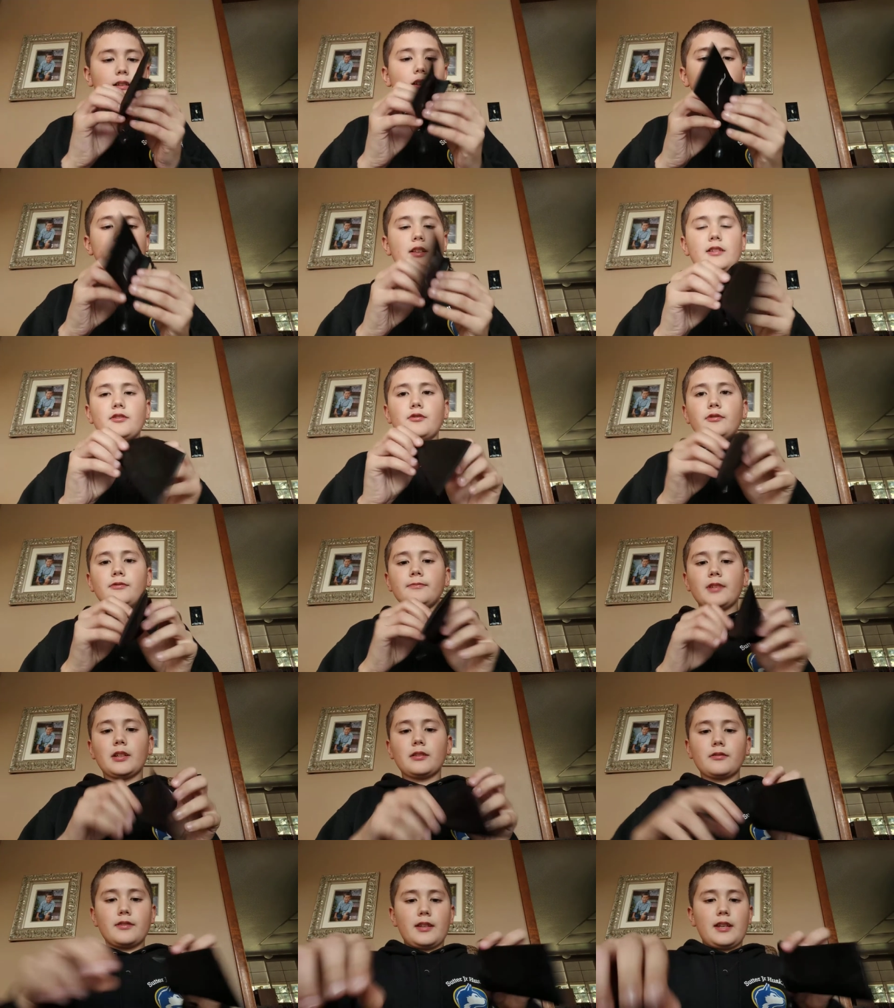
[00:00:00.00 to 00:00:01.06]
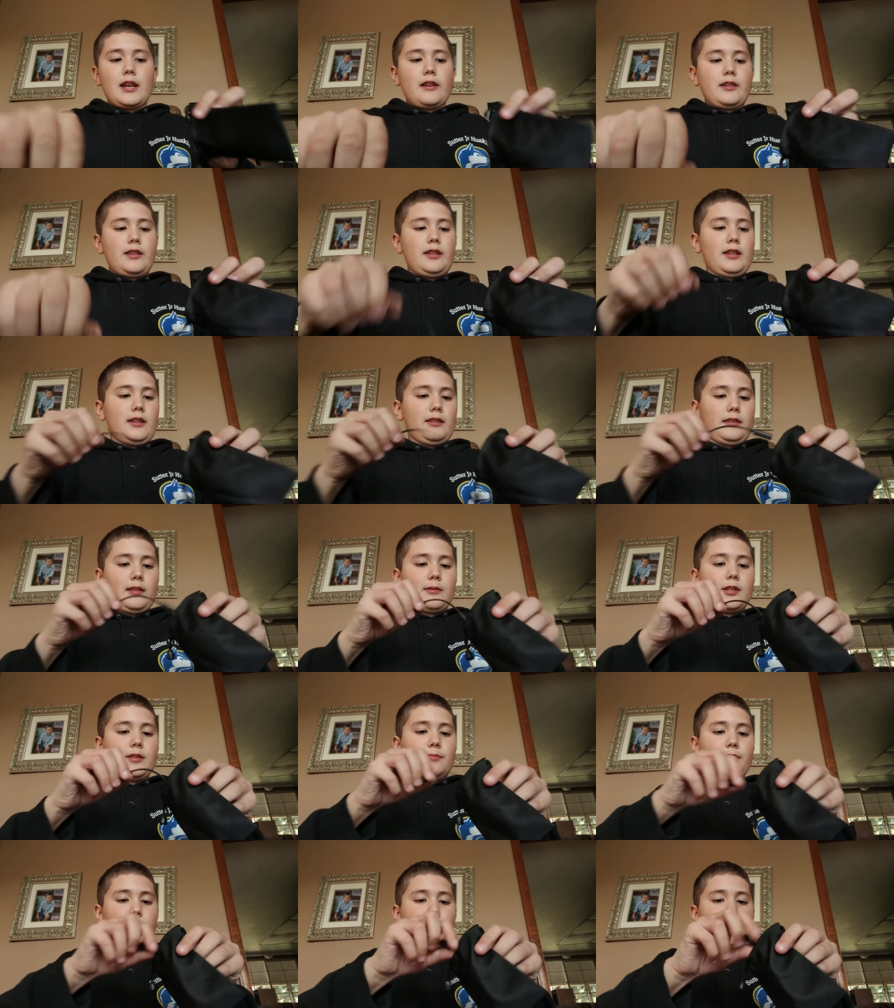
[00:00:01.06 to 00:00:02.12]
Oh, that's cool. Comes with a carrying case. I'm
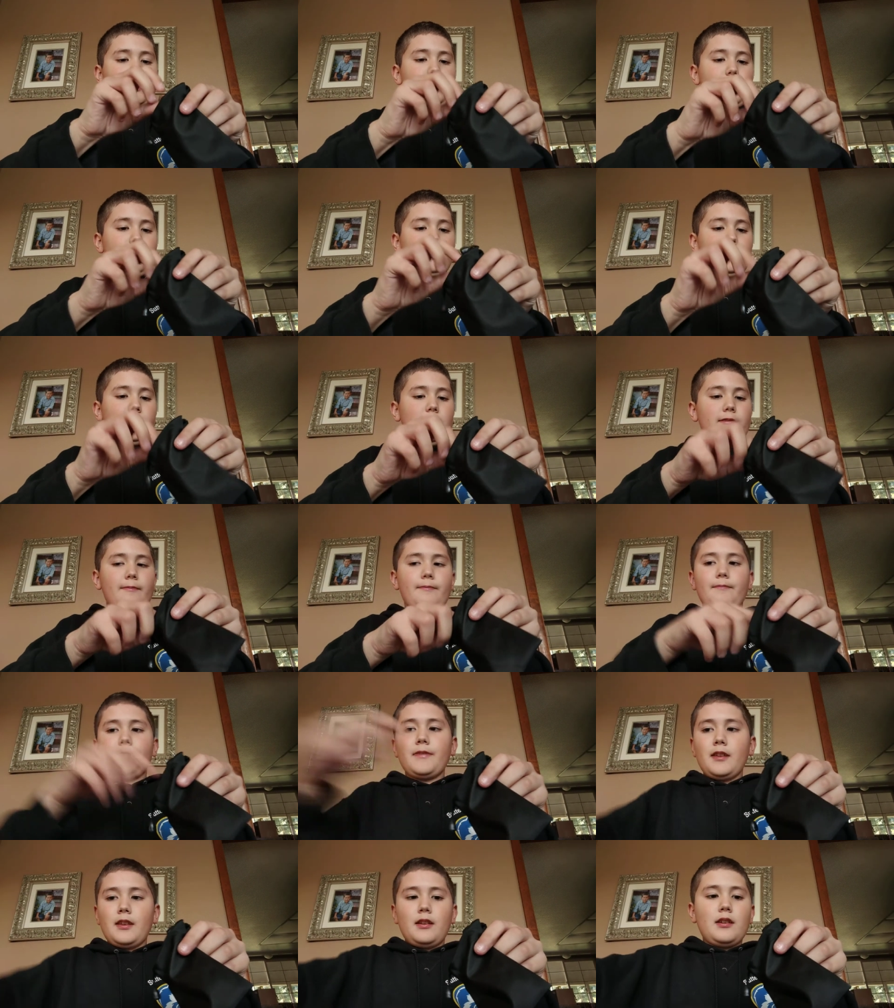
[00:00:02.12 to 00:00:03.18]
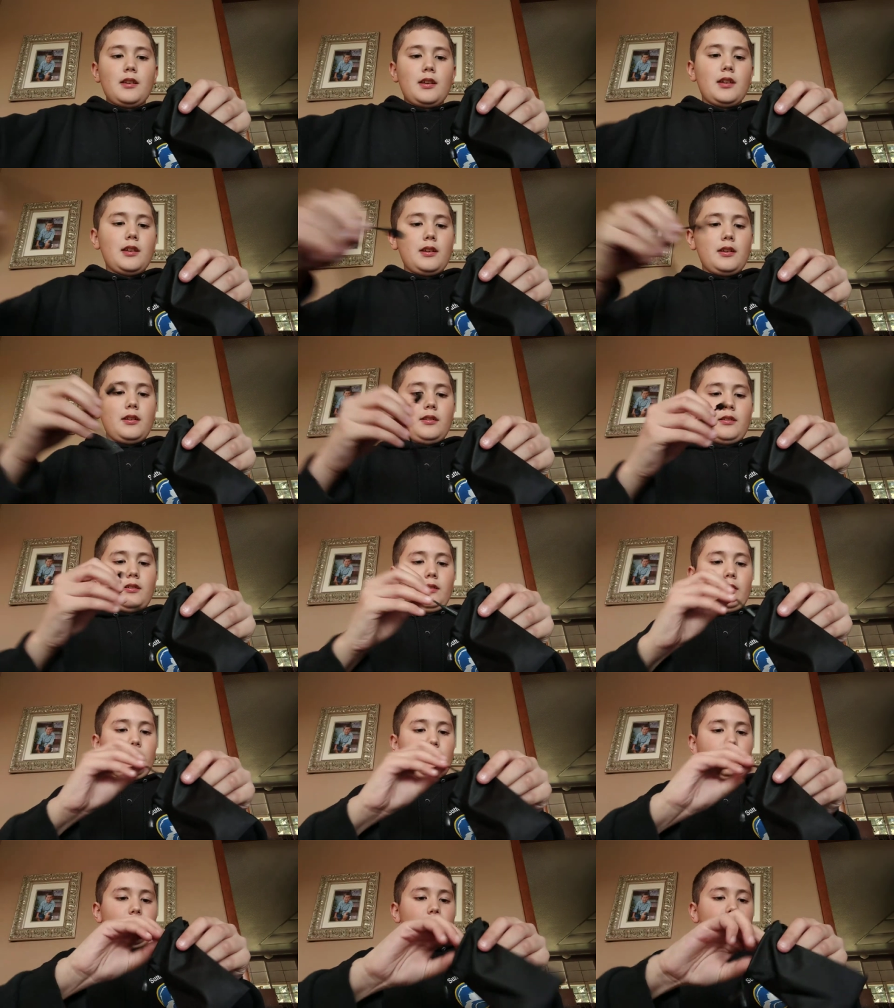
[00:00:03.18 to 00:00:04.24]
gonna put them in here for now.
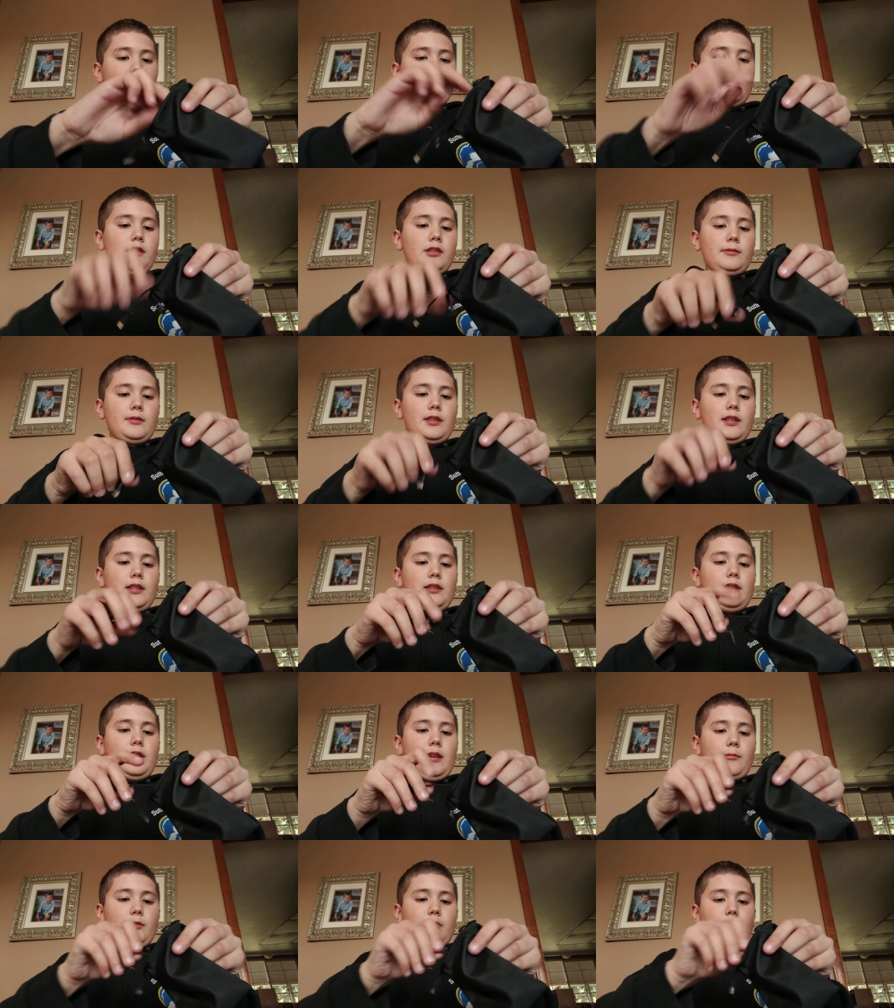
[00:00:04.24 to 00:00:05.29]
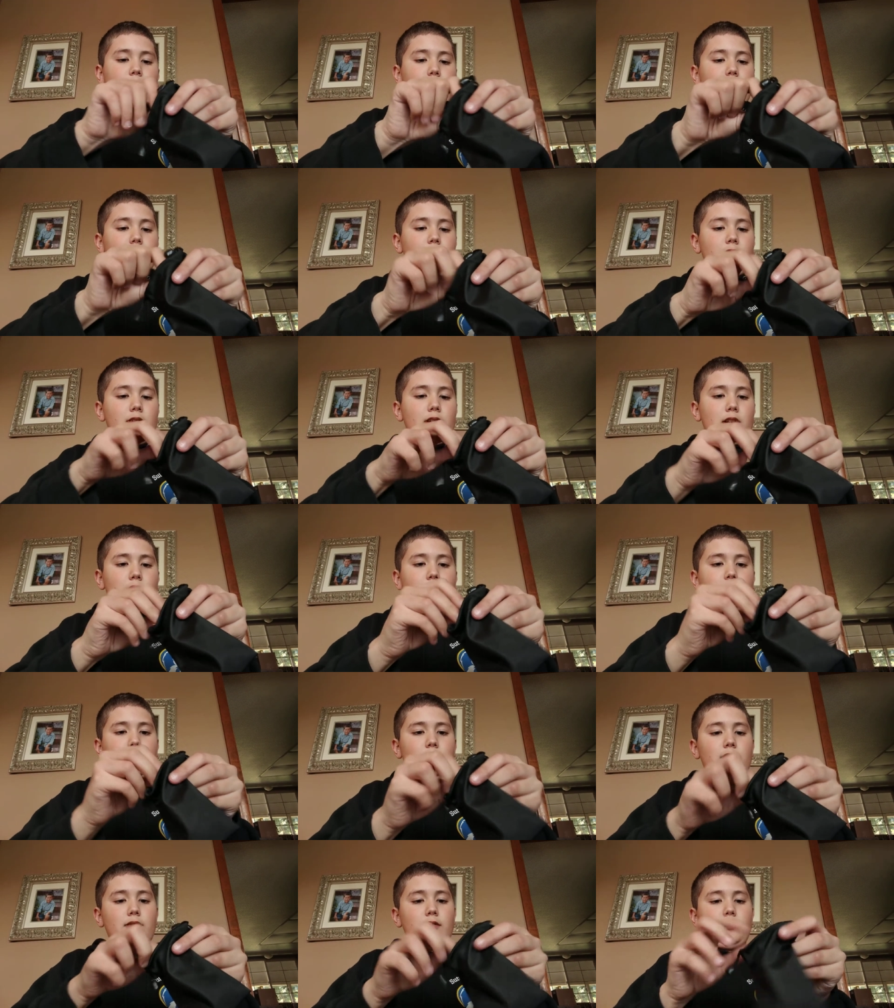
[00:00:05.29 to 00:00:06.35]
Cause I don't want them to get damaged or scratched.
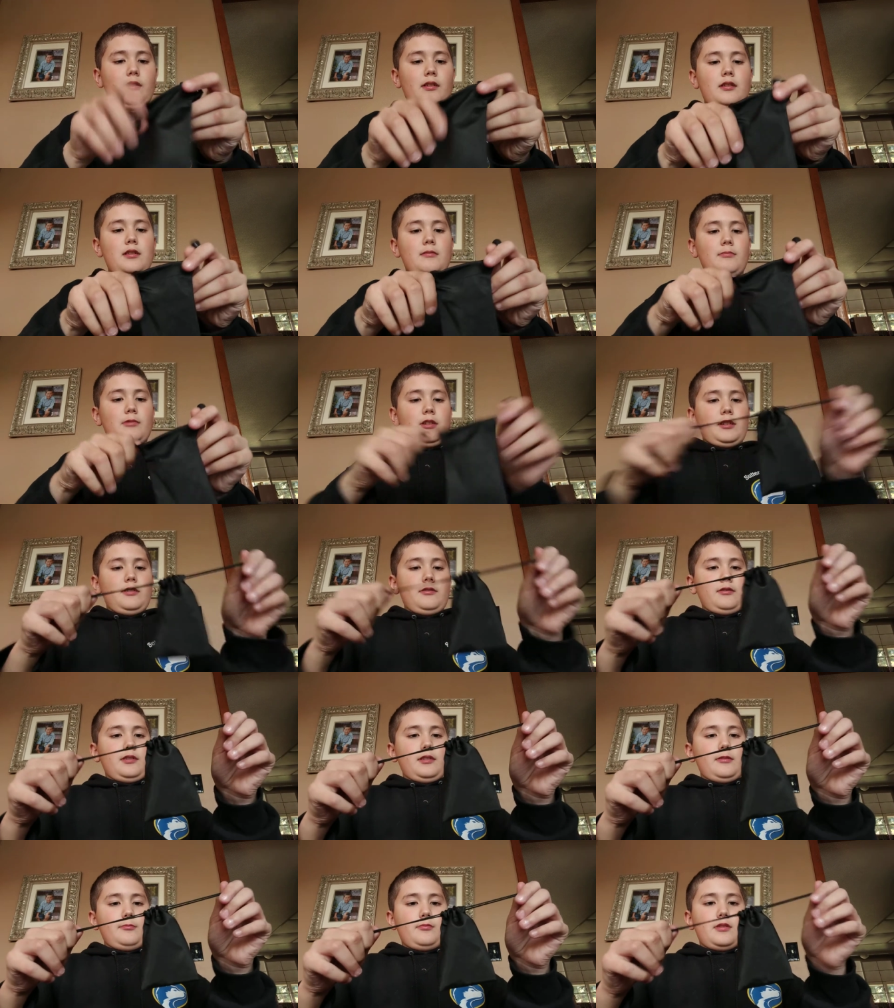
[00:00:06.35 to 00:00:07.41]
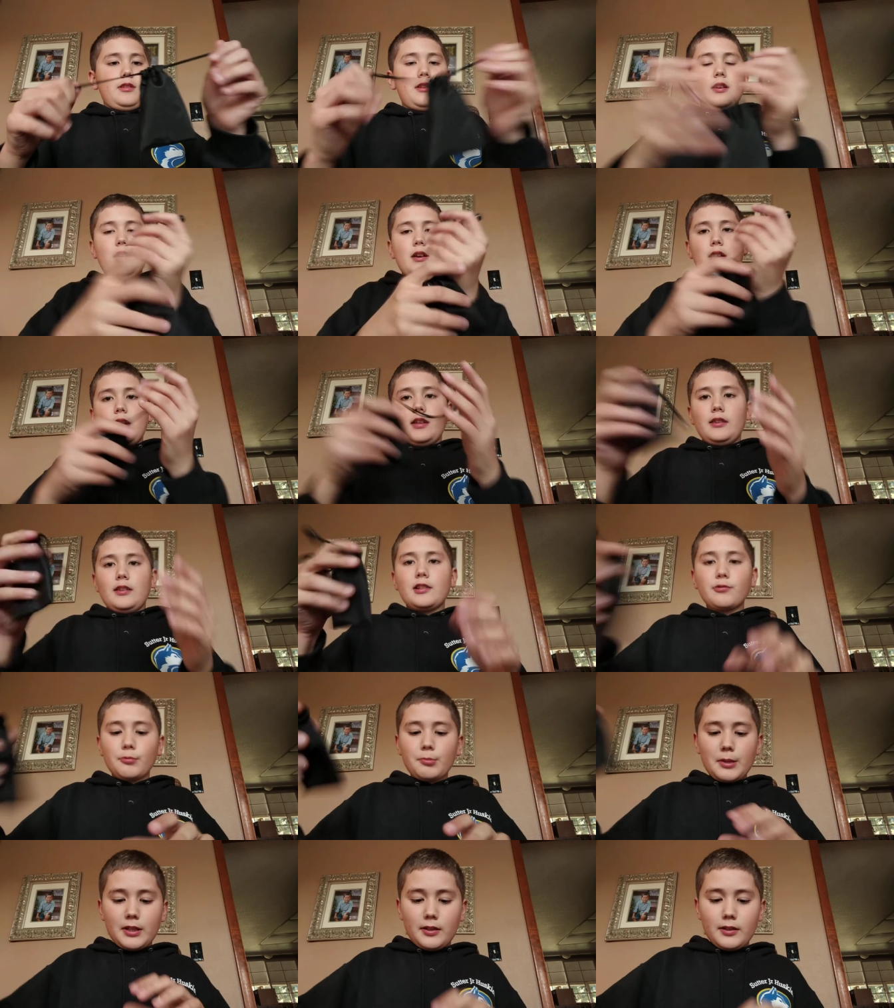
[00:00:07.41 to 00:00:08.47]
Cause I'm not using them. This
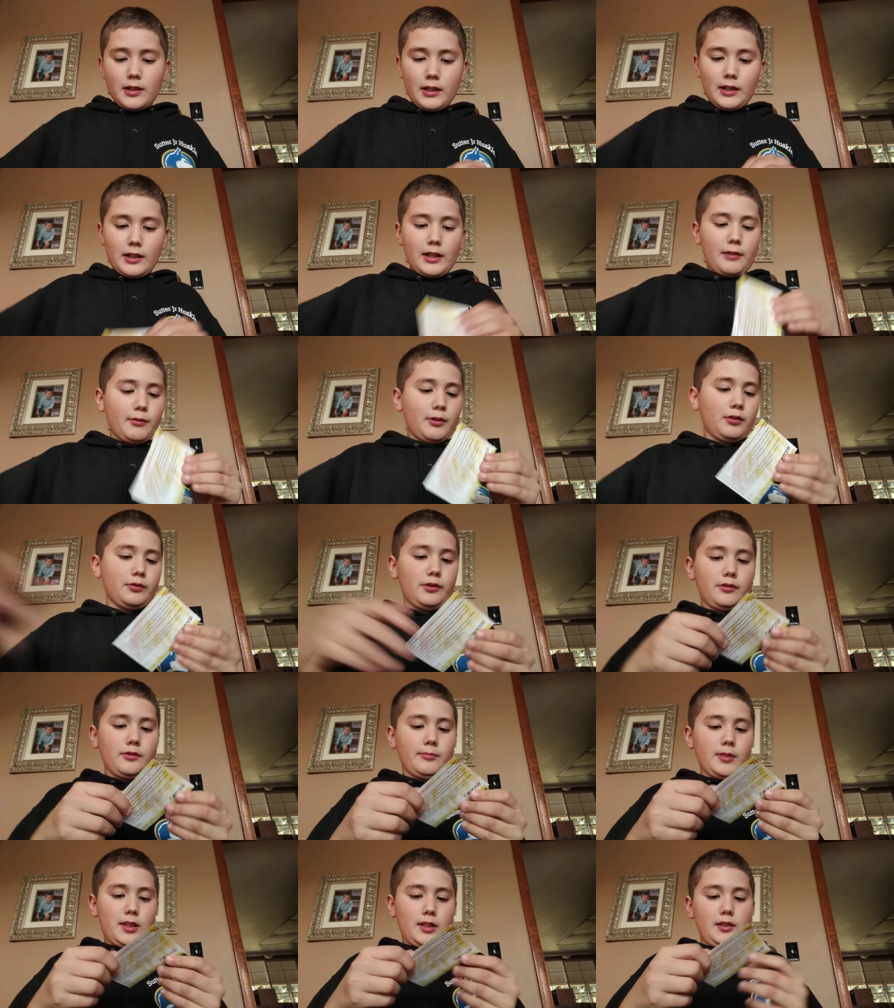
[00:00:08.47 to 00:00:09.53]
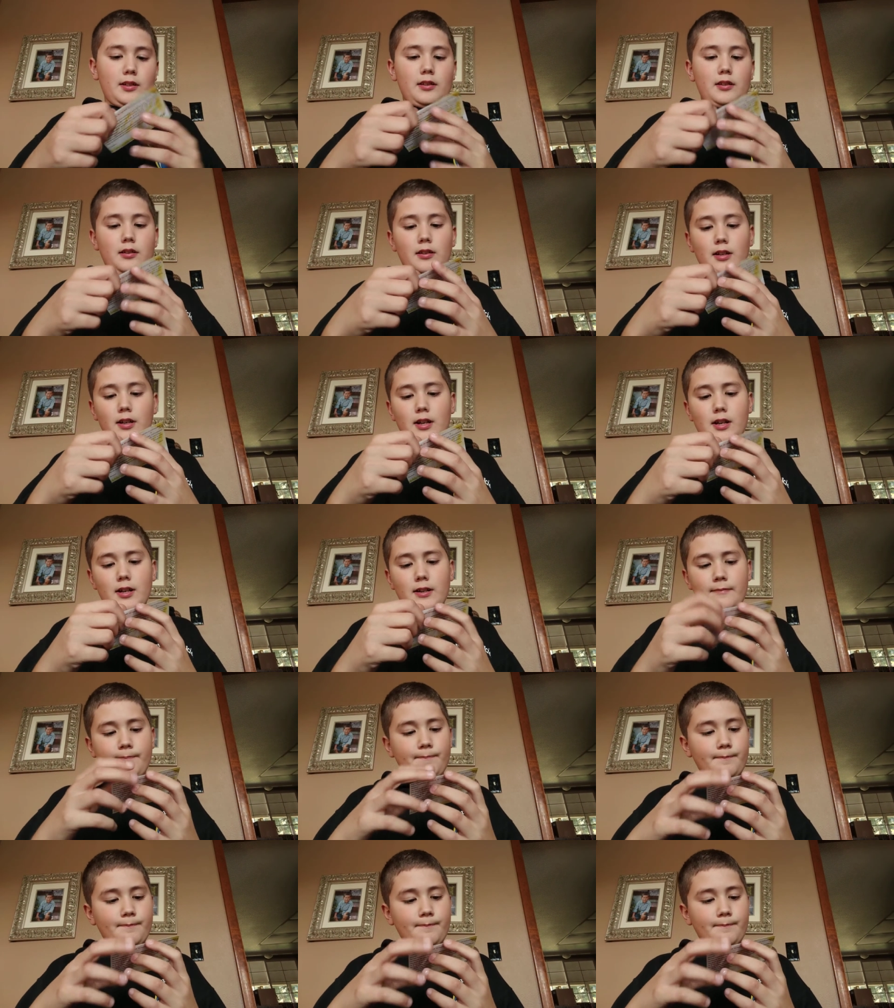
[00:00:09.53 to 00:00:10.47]
will be good, and I won't lose them again. Uh.